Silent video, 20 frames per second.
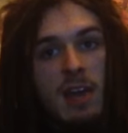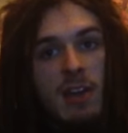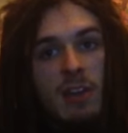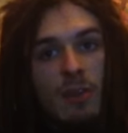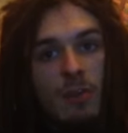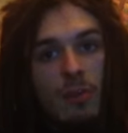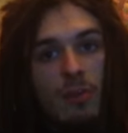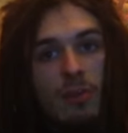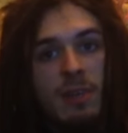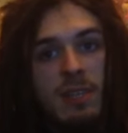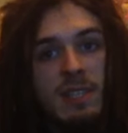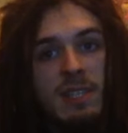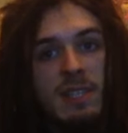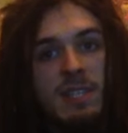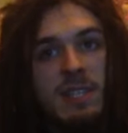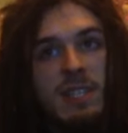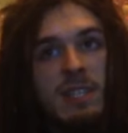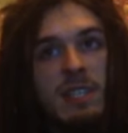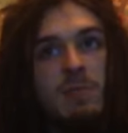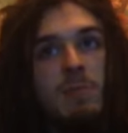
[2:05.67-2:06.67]
Uranus
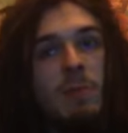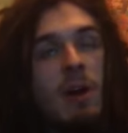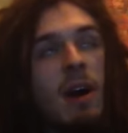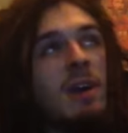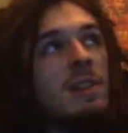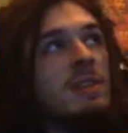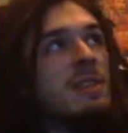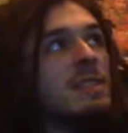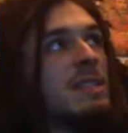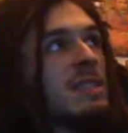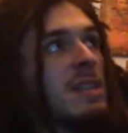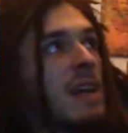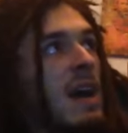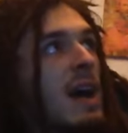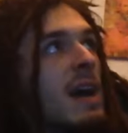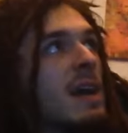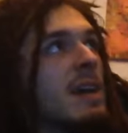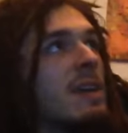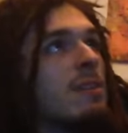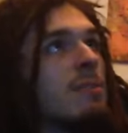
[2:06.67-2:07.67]
is the spot in the
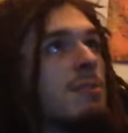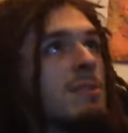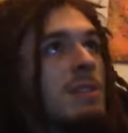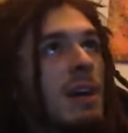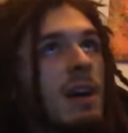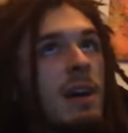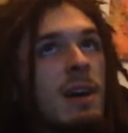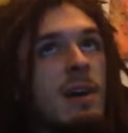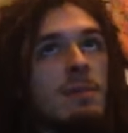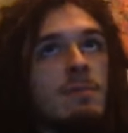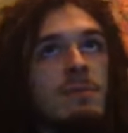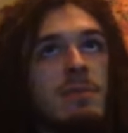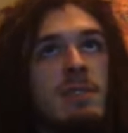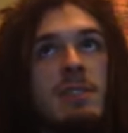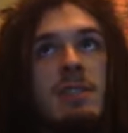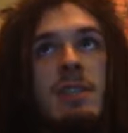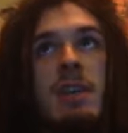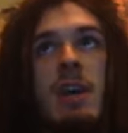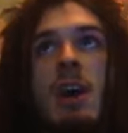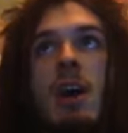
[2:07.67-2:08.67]
sky at all
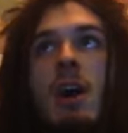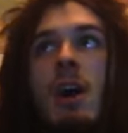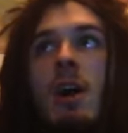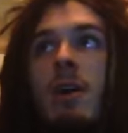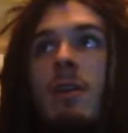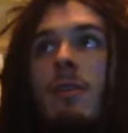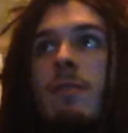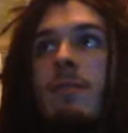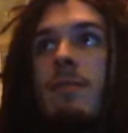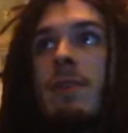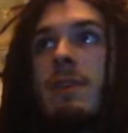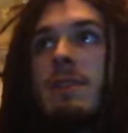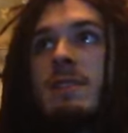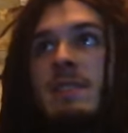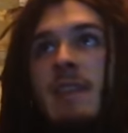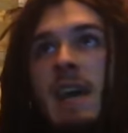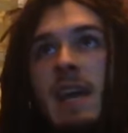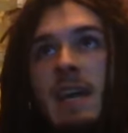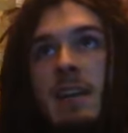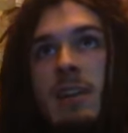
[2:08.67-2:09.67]
times of
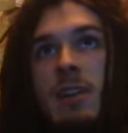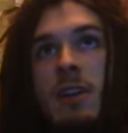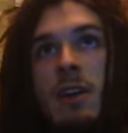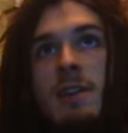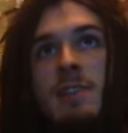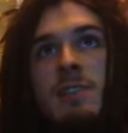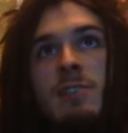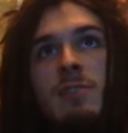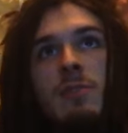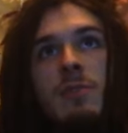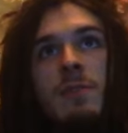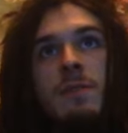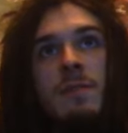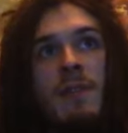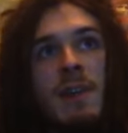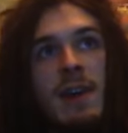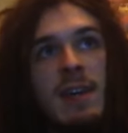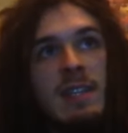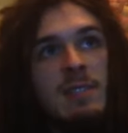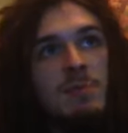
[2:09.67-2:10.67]
technological
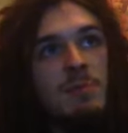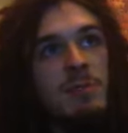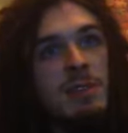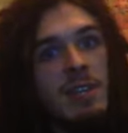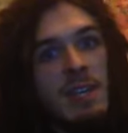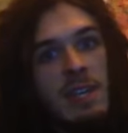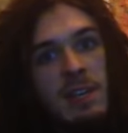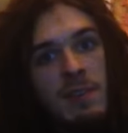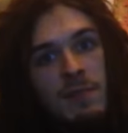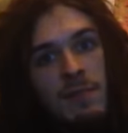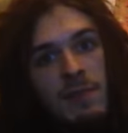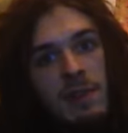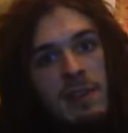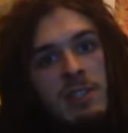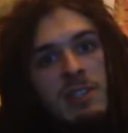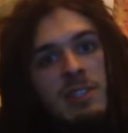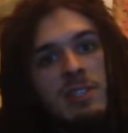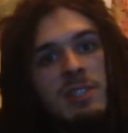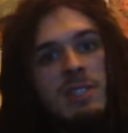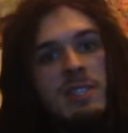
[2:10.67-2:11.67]
advancement,
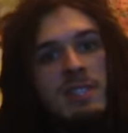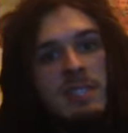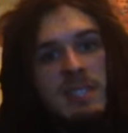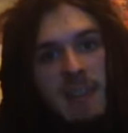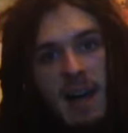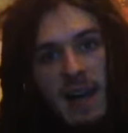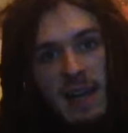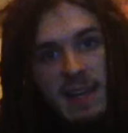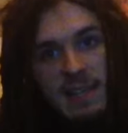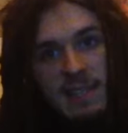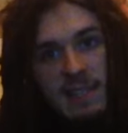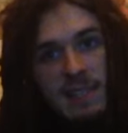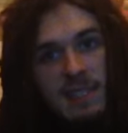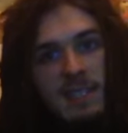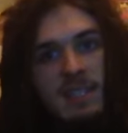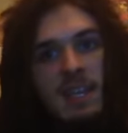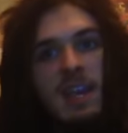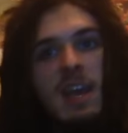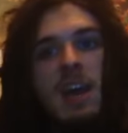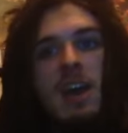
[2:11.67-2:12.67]
innovation,
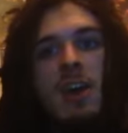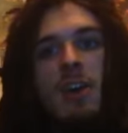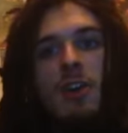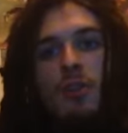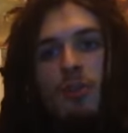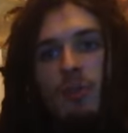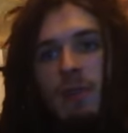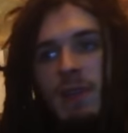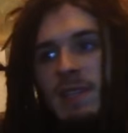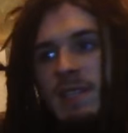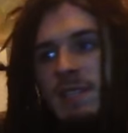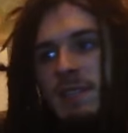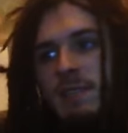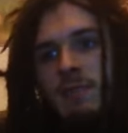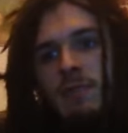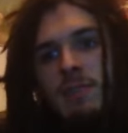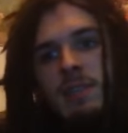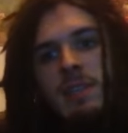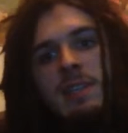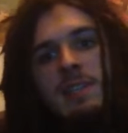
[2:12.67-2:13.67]
science,
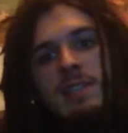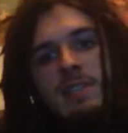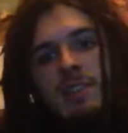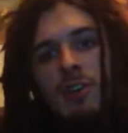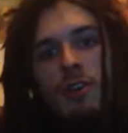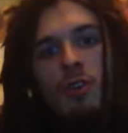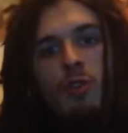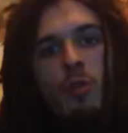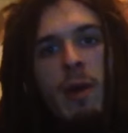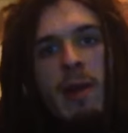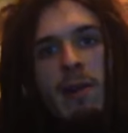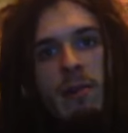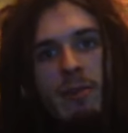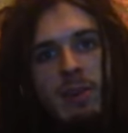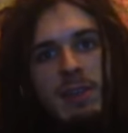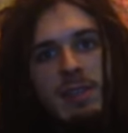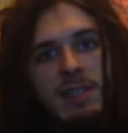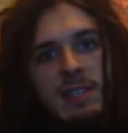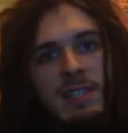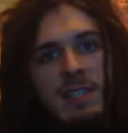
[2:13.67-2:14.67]
creativity. It's
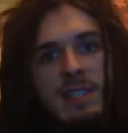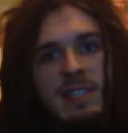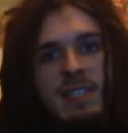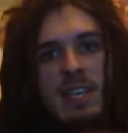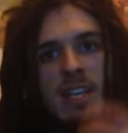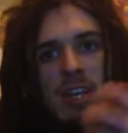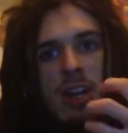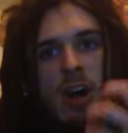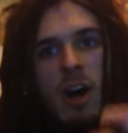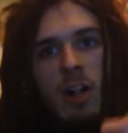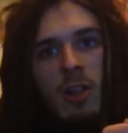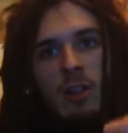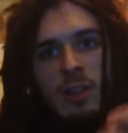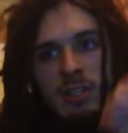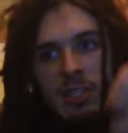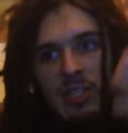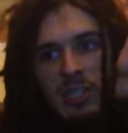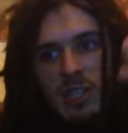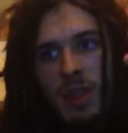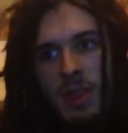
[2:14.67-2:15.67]
Aquarius, it's
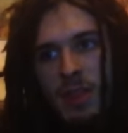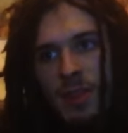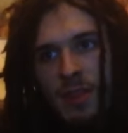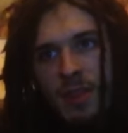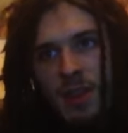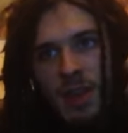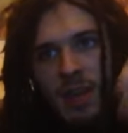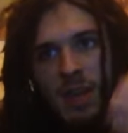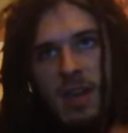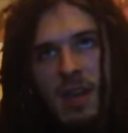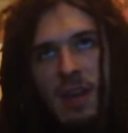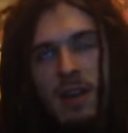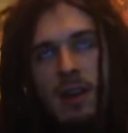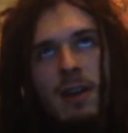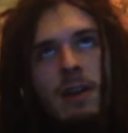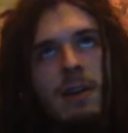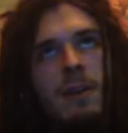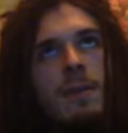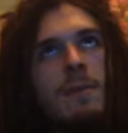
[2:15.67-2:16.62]
knowledge, thinking.